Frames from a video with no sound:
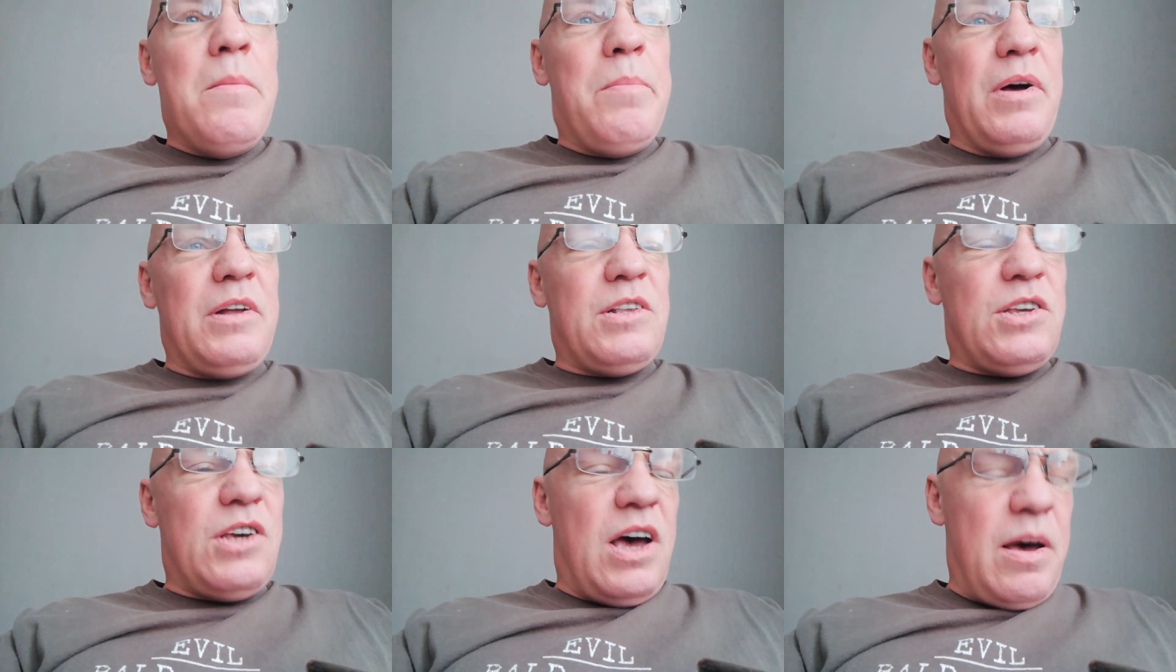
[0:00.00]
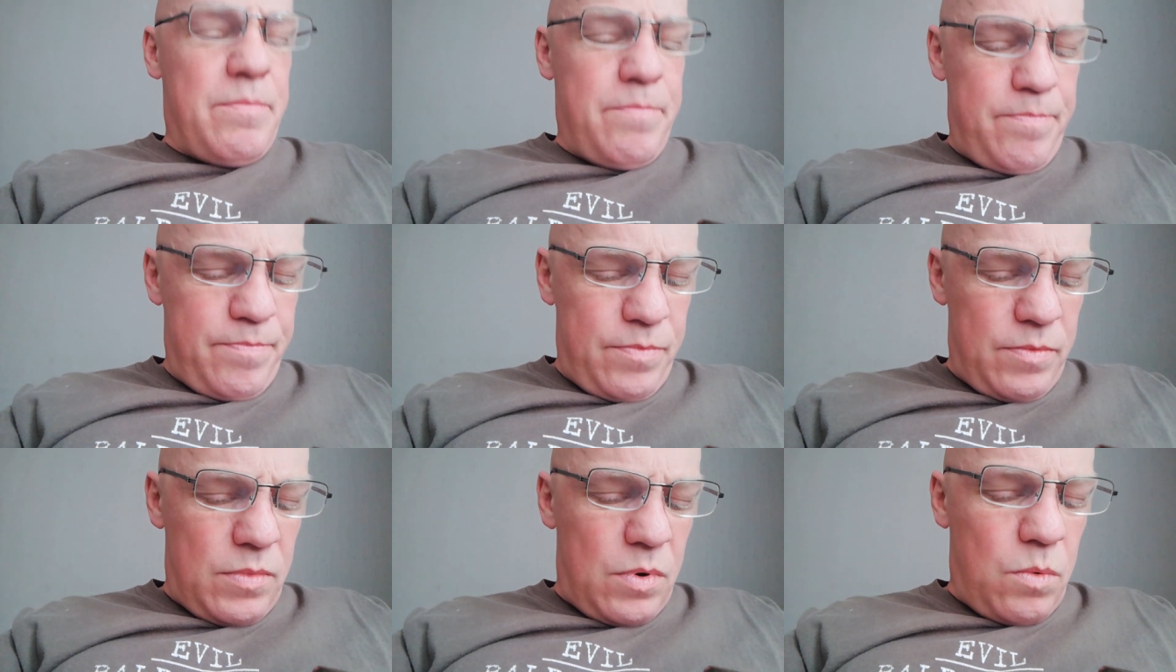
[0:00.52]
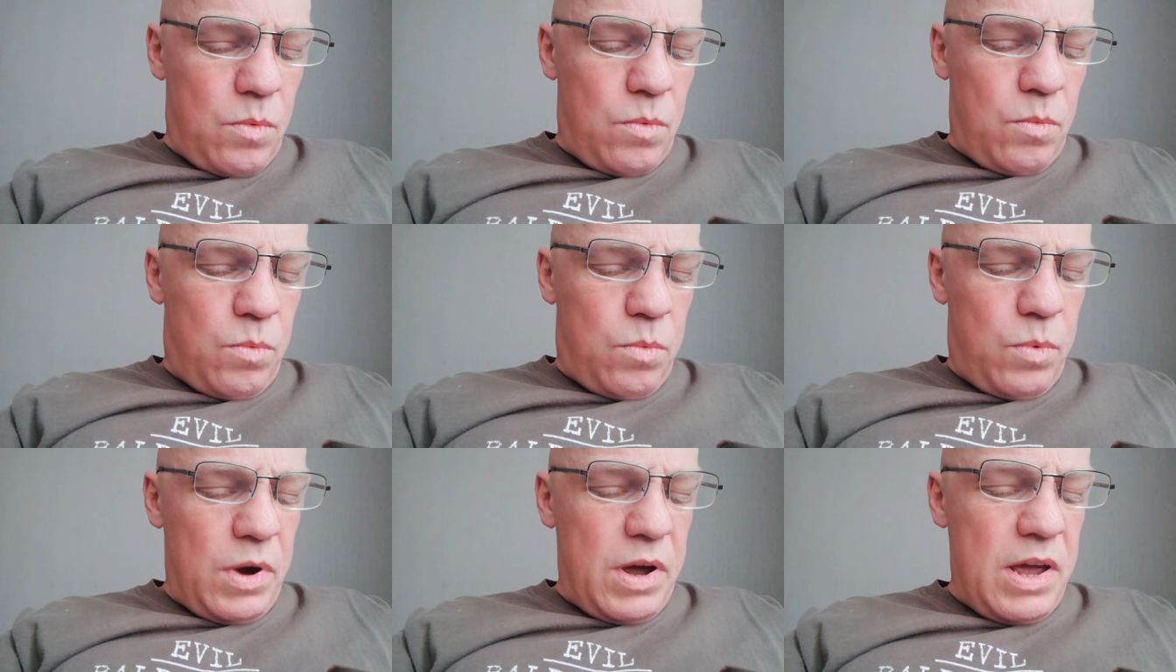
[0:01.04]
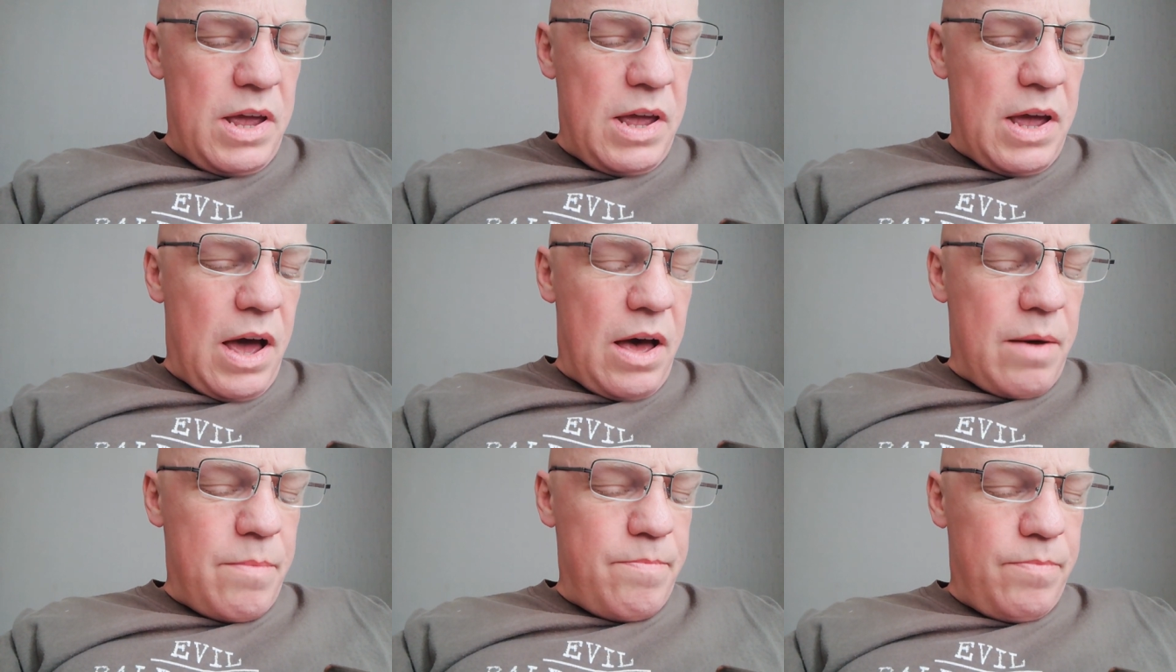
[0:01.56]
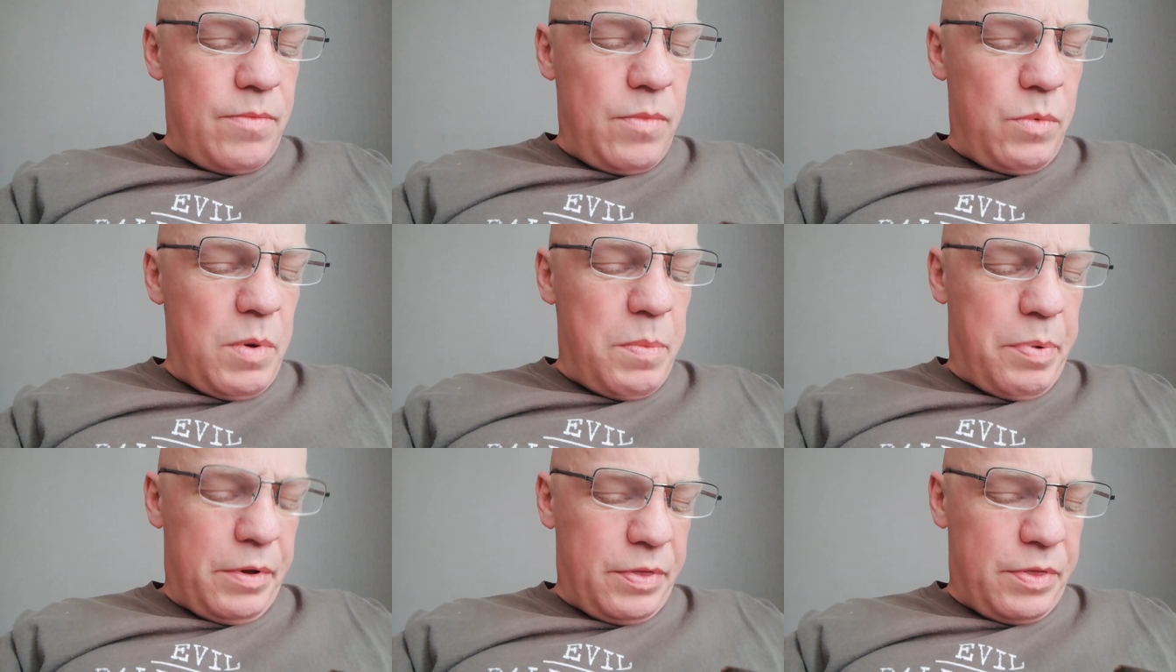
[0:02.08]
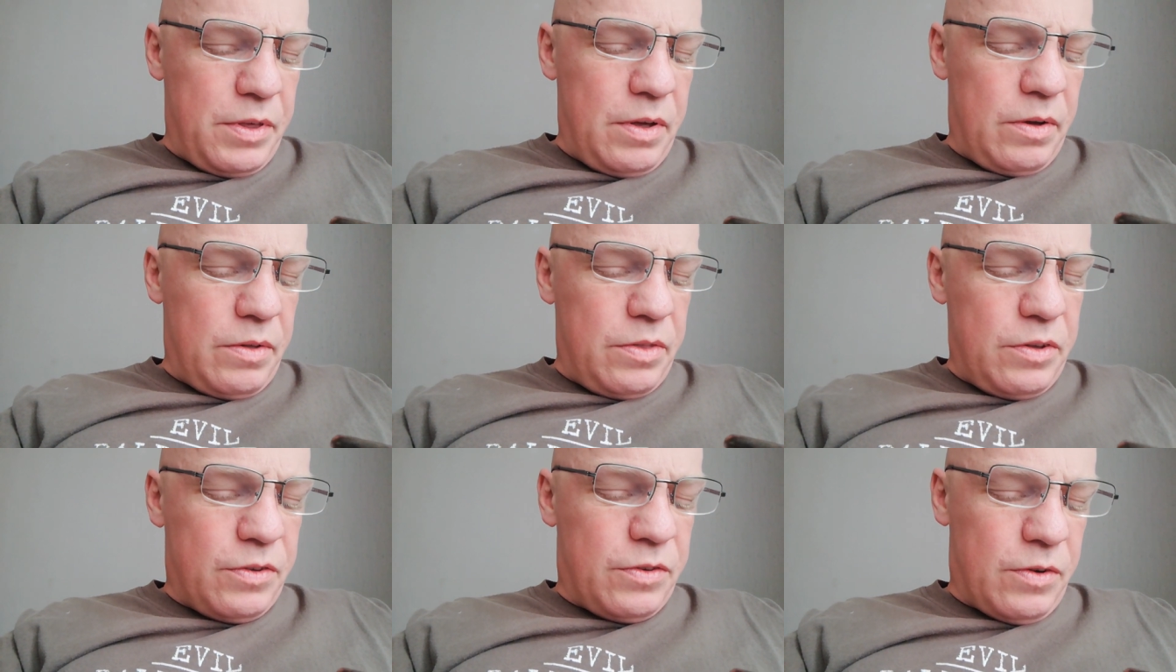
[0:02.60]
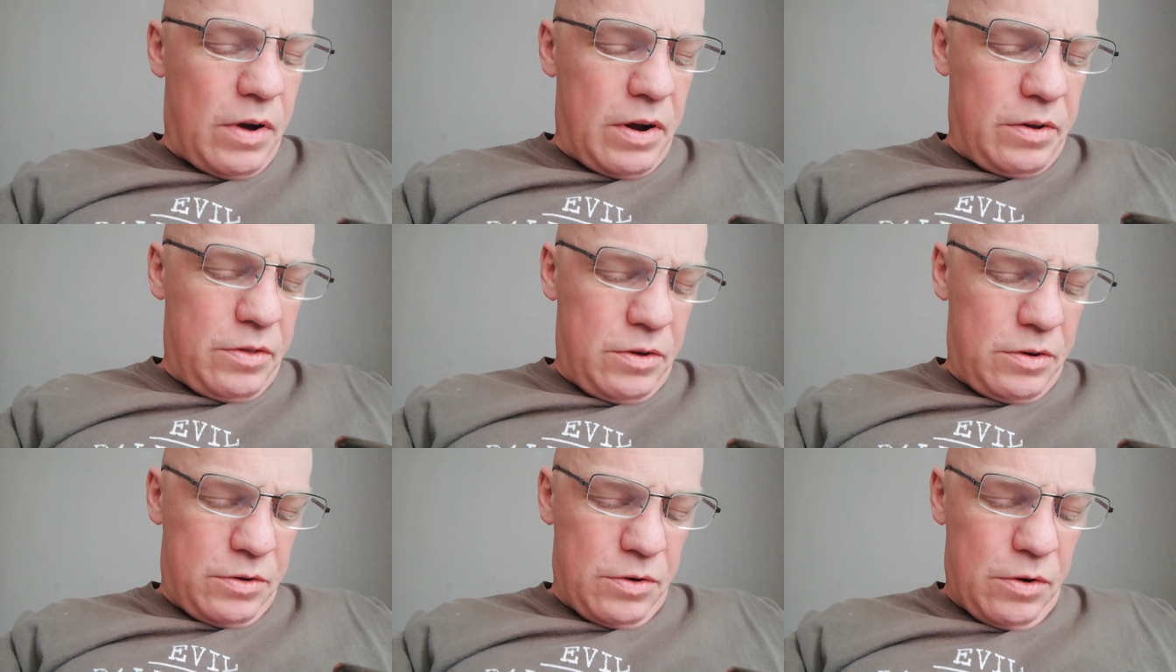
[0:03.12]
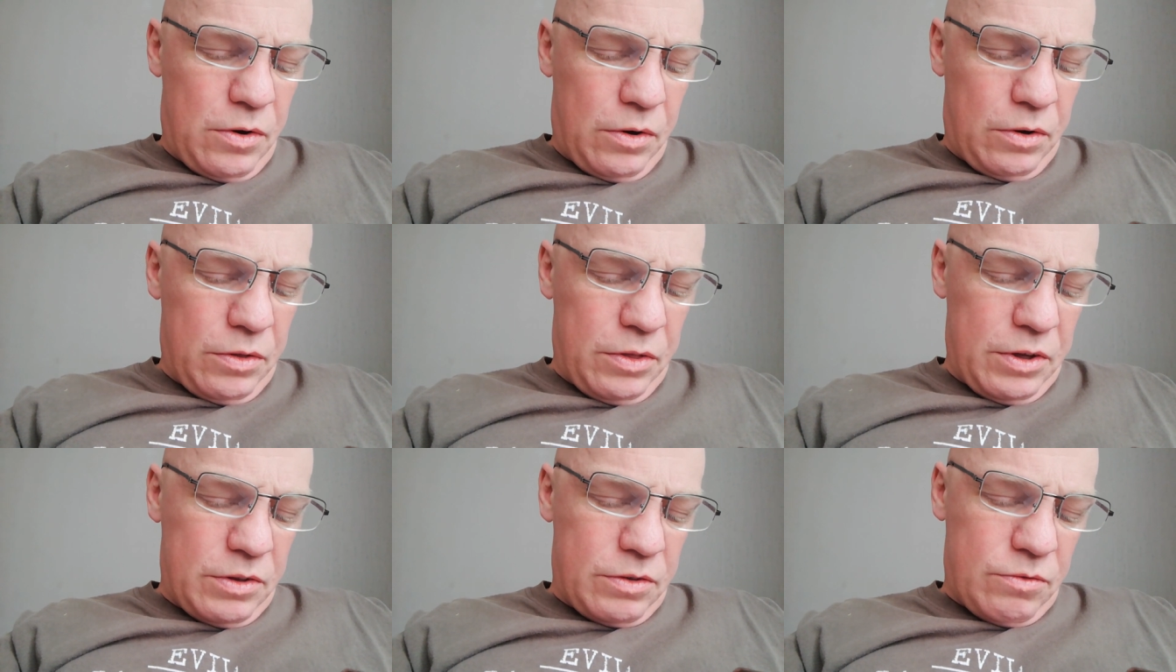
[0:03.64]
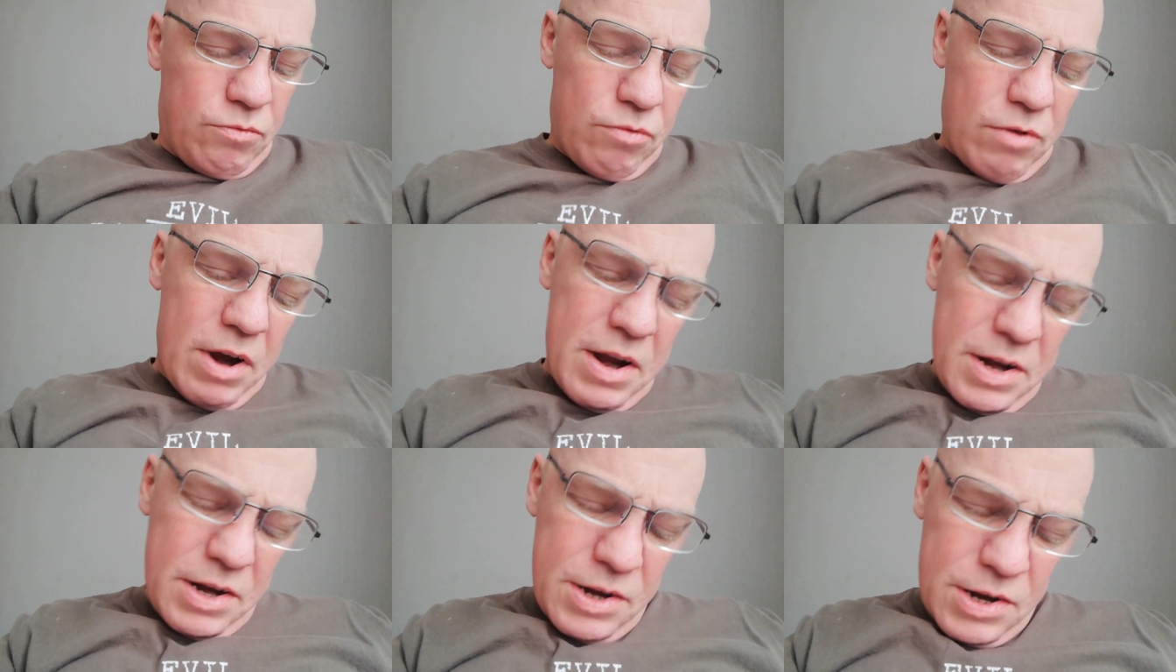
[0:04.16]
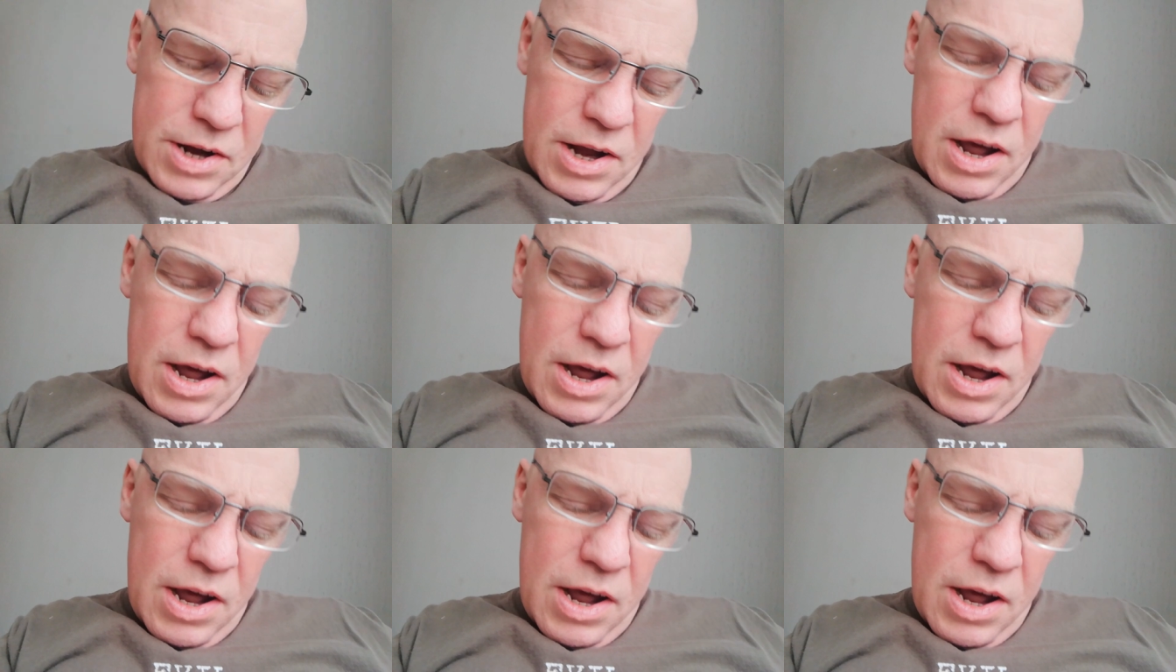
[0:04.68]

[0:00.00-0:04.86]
But um, we um, we put the, the, sign on the door that read,